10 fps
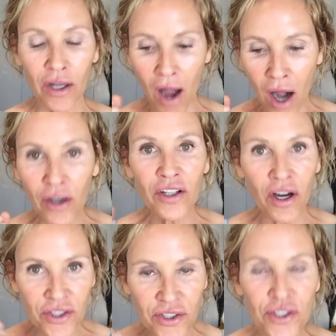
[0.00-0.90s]

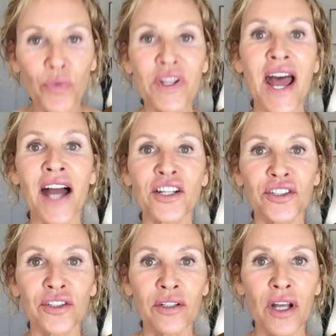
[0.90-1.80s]
unconscious
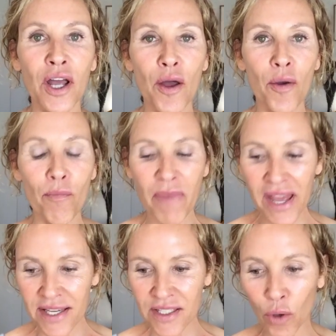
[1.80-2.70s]
reaction,
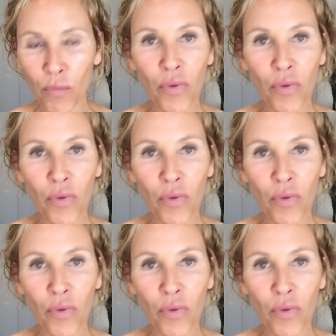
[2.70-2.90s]
based on